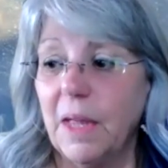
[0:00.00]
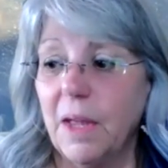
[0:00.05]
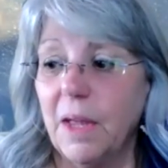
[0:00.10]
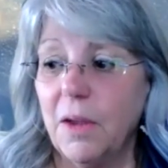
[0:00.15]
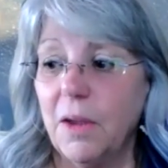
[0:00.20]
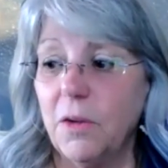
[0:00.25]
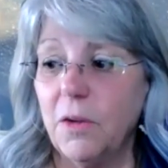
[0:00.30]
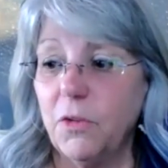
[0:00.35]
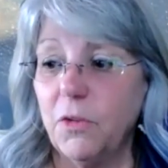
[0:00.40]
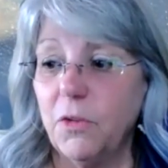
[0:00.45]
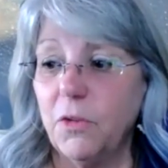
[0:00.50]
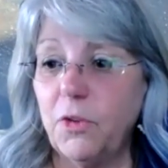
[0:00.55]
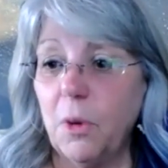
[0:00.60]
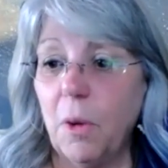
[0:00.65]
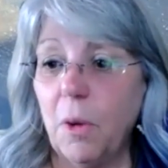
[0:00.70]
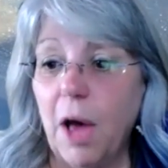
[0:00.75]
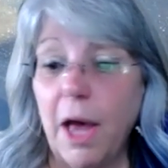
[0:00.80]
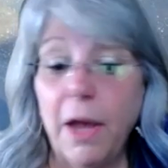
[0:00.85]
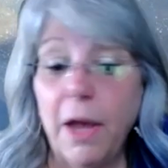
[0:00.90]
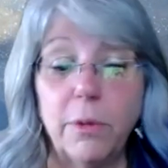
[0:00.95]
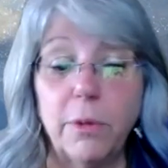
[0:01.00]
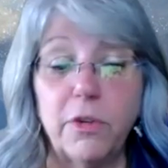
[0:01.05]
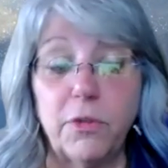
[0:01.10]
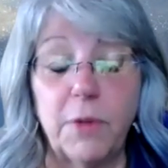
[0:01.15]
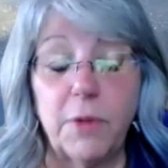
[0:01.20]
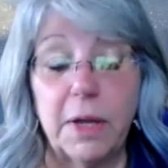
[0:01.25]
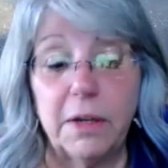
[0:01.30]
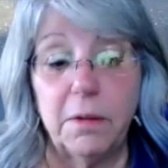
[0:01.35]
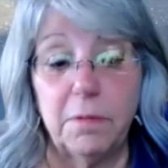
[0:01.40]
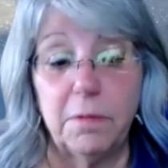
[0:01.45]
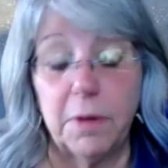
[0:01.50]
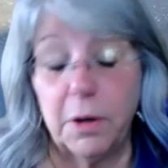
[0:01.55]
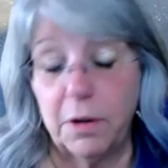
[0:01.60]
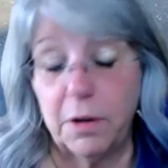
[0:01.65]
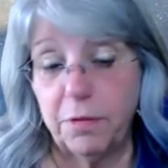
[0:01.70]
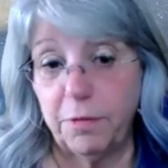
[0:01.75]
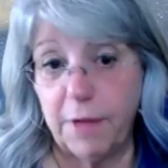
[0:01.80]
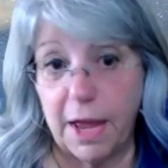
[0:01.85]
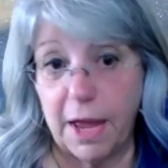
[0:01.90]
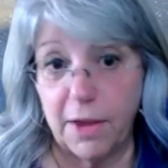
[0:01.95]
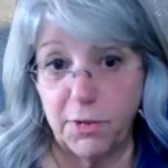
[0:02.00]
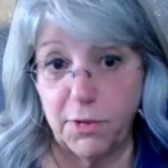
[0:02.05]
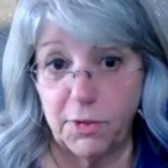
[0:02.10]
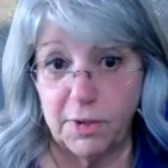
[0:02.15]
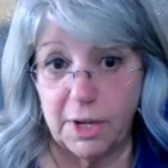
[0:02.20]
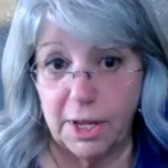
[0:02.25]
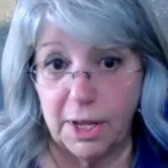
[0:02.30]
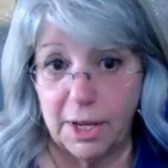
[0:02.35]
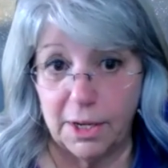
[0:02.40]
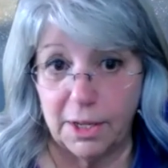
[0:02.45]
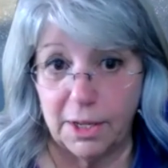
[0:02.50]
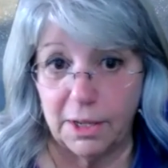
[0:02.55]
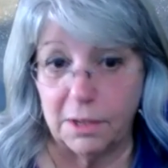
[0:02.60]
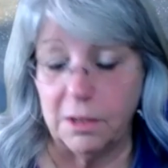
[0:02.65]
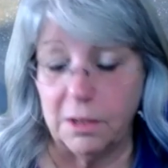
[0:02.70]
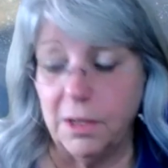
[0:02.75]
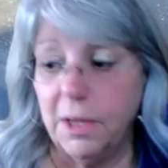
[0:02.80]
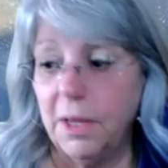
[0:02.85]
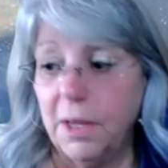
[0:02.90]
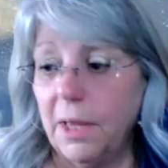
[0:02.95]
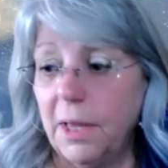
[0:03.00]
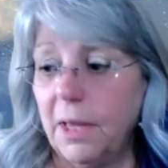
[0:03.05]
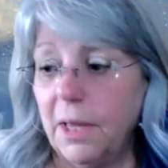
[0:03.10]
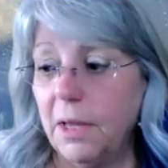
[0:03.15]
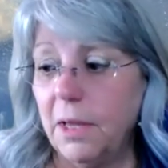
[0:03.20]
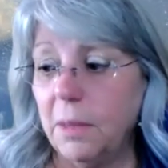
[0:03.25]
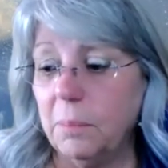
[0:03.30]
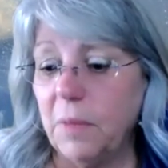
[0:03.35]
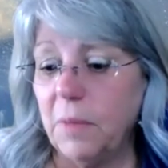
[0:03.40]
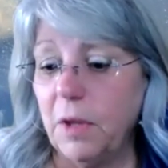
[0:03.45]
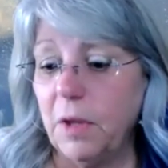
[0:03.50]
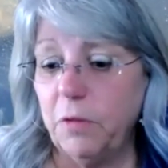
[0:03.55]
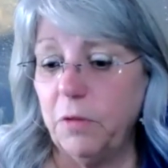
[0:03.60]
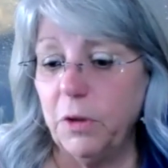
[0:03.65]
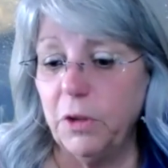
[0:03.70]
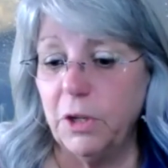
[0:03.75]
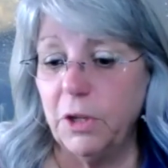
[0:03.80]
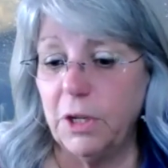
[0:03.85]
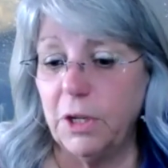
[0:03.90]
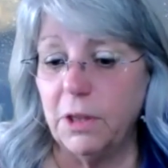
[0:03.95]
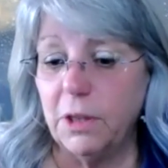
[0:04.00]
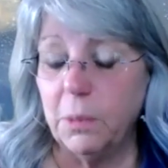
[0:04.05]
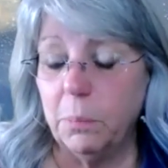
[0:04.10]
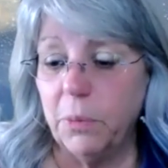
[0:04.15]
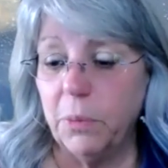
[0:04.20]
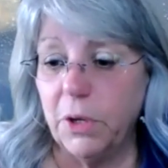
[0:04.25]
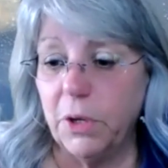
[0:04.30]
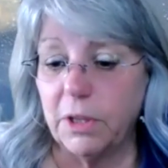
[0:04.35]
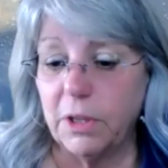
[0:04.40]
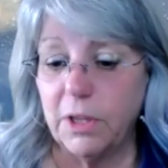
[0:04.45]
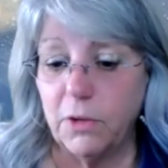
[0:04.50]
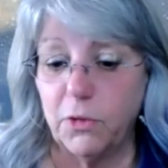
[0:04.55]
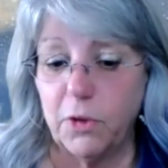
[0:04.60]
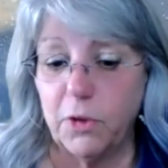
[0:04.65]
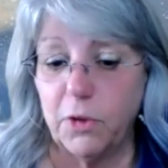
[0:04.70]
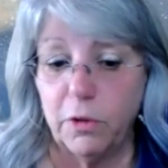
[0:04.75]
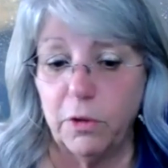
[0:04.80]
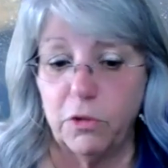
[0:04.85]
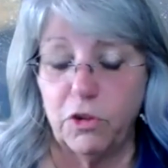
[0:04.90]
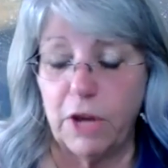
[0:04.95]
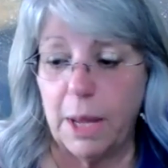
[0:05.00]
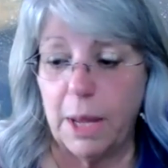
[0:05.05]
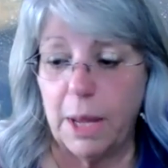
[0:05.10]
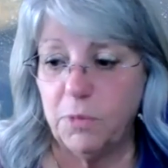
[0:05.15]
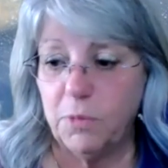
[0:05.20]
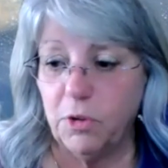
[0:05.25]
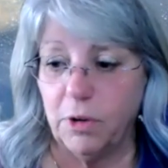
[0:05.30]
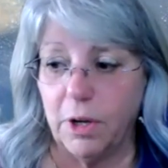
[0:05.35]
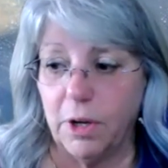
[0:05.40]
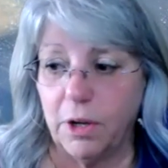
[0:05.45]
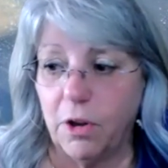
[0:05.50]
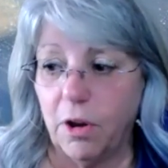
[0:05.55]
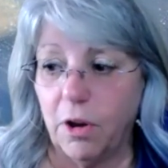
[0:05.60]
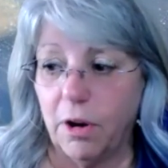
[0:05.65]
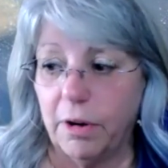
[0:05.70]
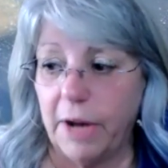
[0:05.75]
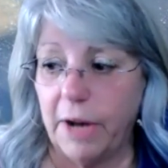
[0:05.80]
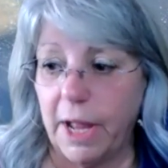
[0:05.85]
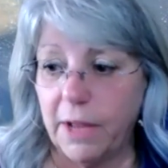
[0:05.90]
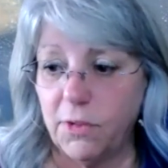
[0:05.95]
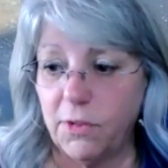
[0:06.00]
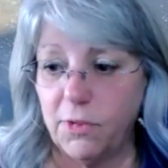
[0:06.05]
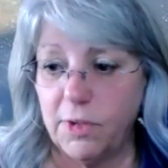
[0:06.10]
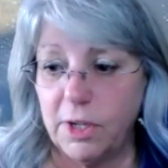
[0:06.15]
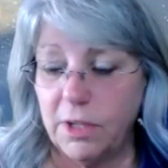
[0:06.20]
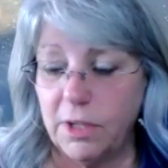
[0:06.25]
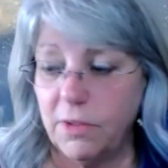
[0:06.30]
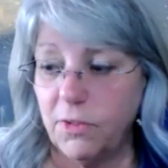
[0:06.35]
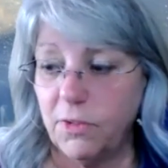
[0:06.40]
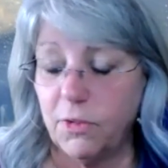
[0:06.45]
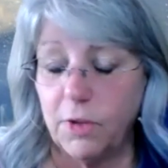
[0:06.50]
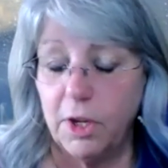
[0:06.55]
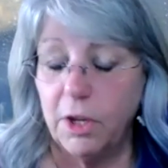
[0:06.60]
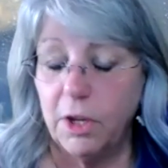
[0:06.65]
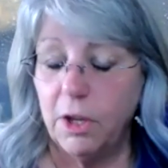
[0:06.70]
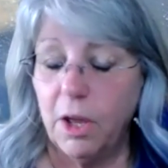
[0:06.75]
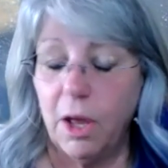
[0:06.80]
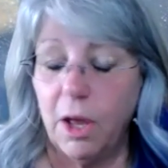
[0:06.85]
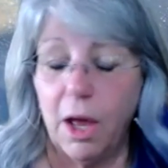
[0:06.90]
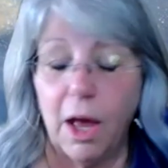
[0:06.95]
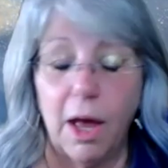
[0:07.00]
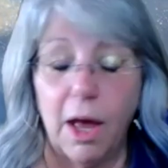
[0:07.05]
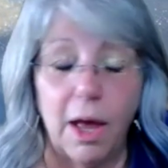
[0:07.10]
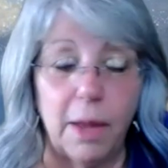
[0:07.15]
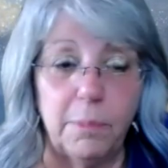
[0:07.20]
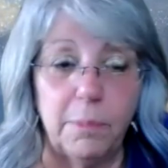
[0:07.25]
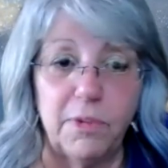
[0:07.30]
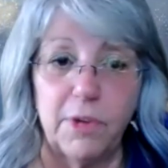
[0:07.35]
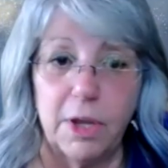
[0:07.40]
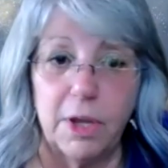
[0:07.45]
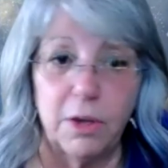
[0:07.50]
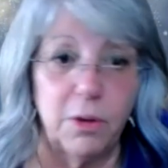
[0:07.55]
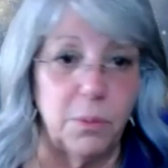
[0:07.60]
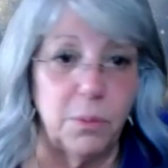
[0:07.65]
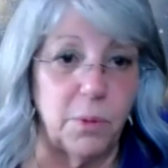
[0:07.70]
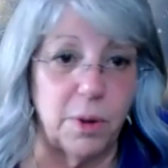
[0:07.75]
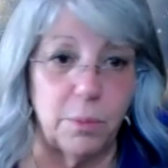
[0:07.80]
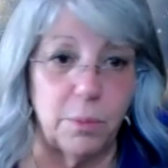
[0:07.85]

So I always found it very fascinating. If you look in the book, there's a whole chapter on car accidents. I'll tell you what, when